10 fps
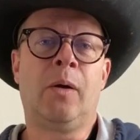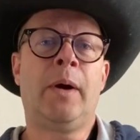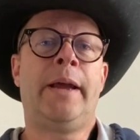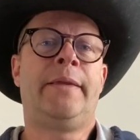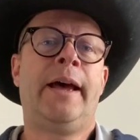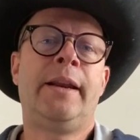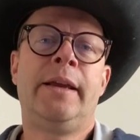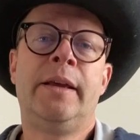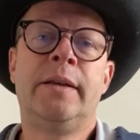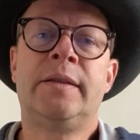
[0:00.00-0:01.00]
right, that
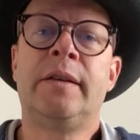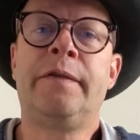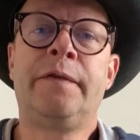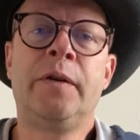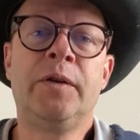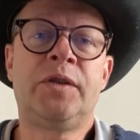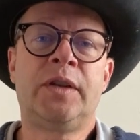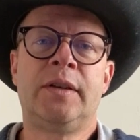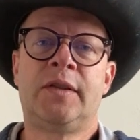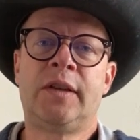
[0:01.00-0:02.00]
is the
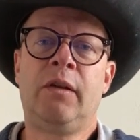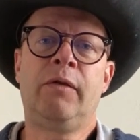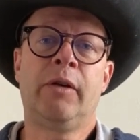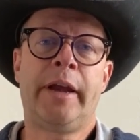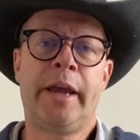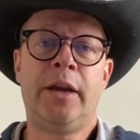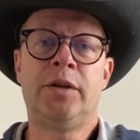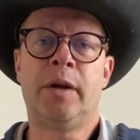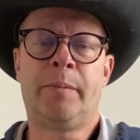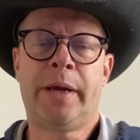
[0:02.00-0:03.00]
first Silver
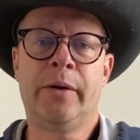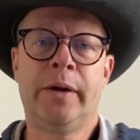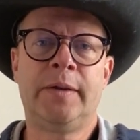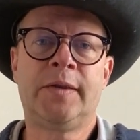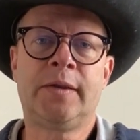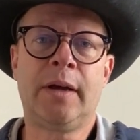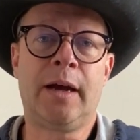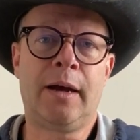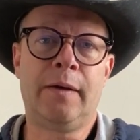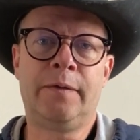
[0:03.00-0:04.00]
Age appearance
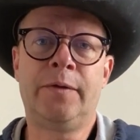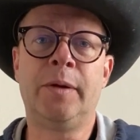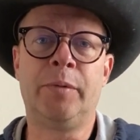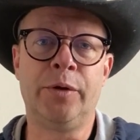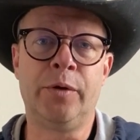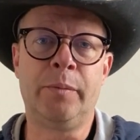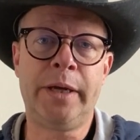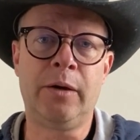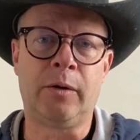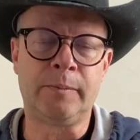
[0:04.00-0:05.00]
of the Blue
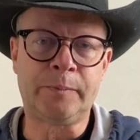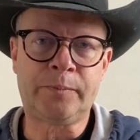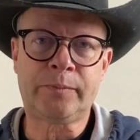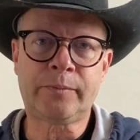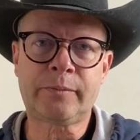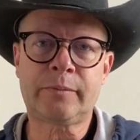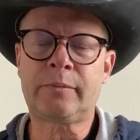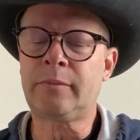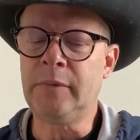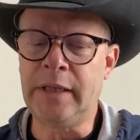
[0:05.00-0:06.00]
Beetle.
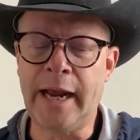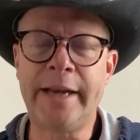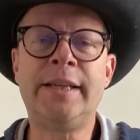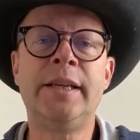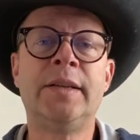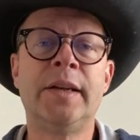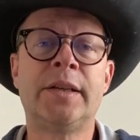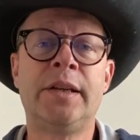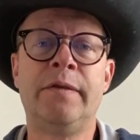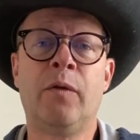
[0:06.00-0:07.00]

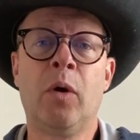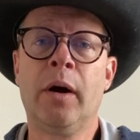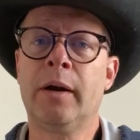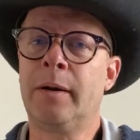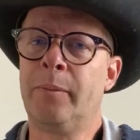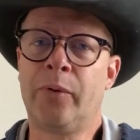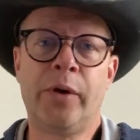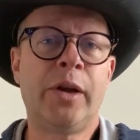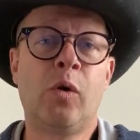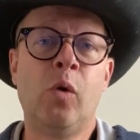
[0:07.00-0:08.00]
1964,
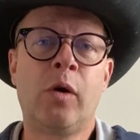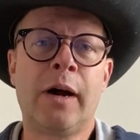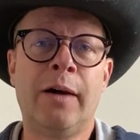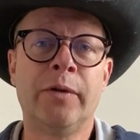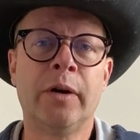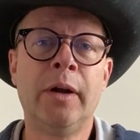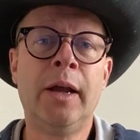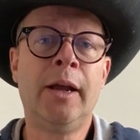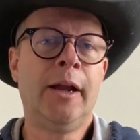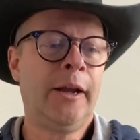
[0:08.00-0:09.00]
pretty cool cover.
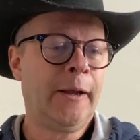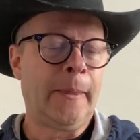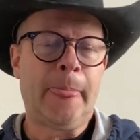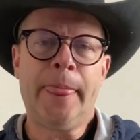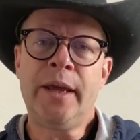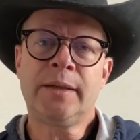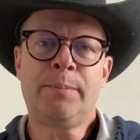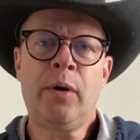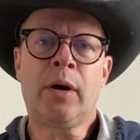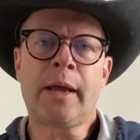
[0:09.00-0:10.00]
This
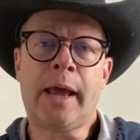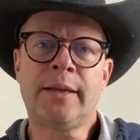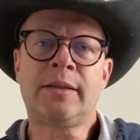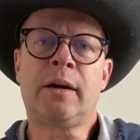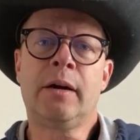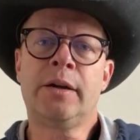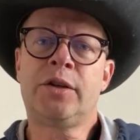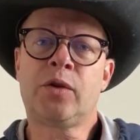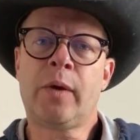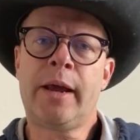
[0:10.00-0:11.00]
book has started
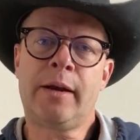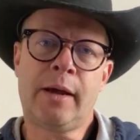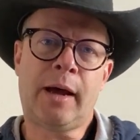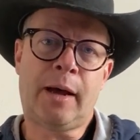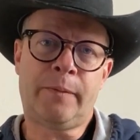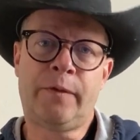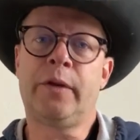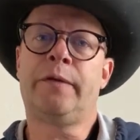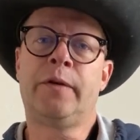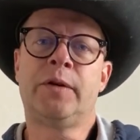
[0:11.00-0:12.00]
to trend up for
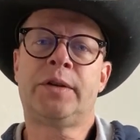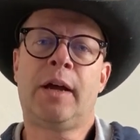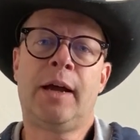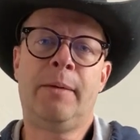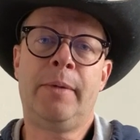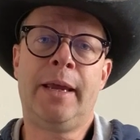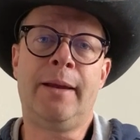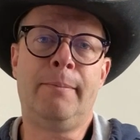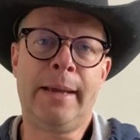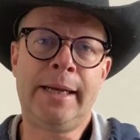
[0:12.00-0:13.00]
the first time
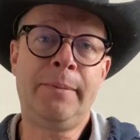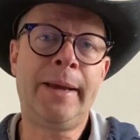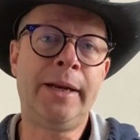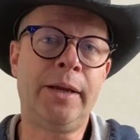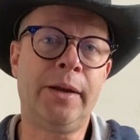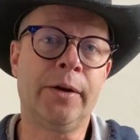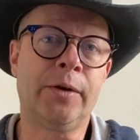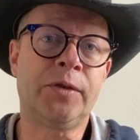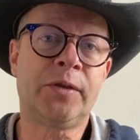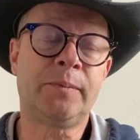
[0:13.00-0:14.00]
in many, many
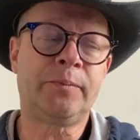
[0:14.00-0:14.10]
years